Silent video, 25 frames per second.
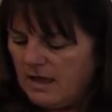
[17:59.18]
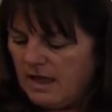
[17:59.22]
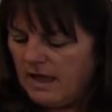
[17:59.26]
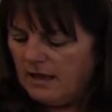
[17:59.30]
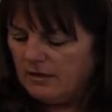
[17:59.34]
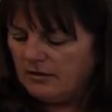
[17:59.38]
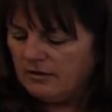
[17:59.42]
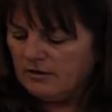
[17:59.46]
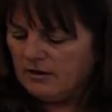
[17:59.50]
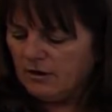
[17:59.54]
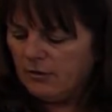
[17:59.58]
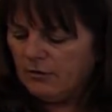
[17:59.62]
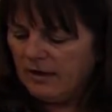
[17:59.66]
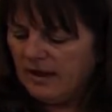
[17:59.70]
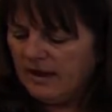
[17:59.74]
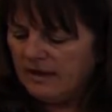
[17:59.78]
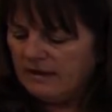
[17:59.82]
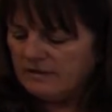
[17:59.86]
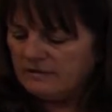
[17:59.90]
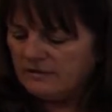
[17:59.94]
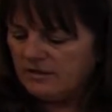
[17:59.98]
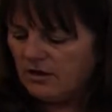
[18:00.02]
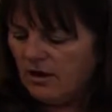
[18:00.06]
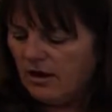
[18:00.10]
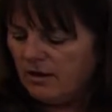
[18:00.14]
And create
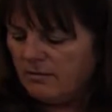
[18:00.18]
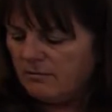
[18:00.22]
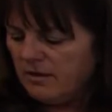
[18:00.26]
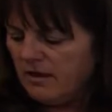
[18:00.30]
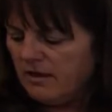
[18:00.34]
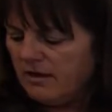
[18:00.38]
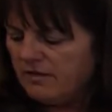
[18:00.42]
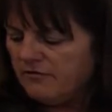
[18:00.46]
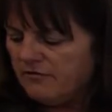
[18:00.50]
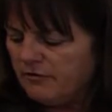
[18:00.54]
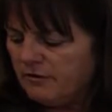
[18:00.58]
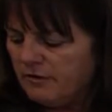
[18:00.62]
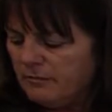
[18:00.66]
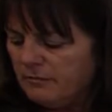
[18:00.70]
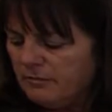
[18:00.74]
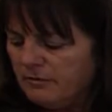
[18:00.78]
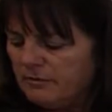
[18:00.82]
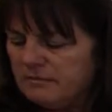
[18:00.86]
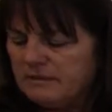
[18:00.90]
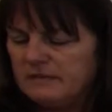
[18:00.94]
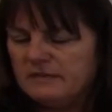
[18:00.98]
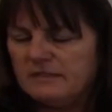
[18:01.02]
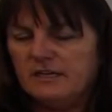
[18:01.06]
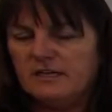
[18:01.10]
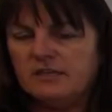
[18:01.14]
a timeline for
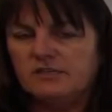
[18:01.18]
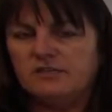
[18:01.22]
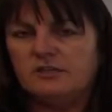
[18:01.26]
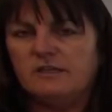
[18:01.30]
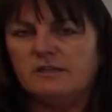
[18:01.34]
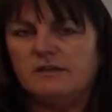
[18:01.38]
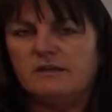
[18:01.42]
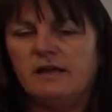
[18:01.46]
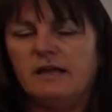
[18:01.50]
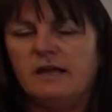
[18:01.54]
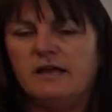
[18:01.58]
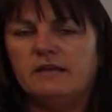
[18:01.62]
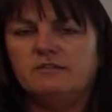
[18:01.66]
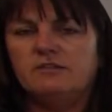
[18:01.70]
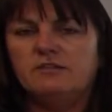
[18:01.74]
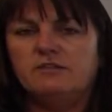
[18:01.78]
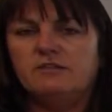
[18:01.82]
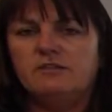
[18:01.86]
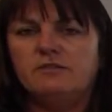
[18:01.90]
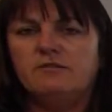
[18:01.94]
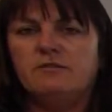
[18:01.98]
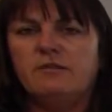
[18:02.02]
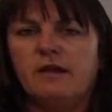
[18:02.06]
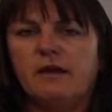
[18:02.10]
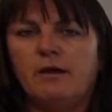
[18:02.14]
implementation, and to
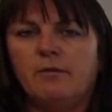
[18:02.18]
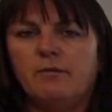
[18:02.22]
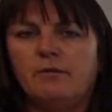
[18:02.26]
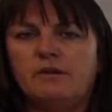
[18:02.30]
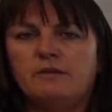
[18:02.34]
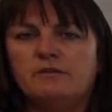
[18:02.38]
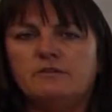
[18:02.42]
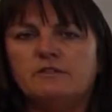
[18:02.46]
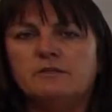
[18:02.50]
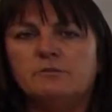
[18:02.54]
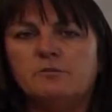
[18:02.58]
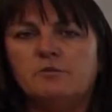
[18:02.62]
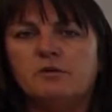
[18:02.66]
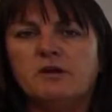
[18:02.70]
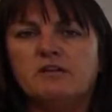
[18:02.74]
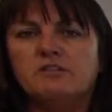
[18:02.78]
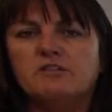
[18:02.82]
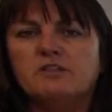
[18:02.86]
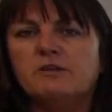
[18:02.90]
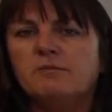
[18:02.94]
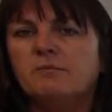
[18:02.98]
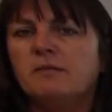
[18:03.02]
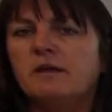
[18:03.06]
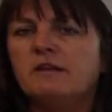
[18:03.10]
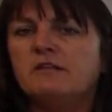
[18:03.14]
do that we use the
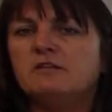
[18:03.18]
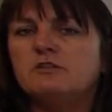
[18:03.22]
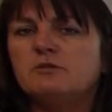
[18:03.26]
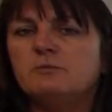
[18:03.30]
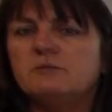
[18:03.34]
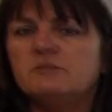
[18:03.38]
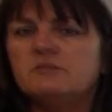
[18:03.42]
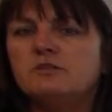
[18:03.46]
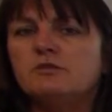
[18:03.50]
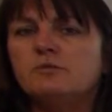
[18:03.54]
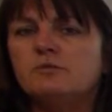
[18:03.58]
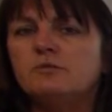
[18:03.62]
project management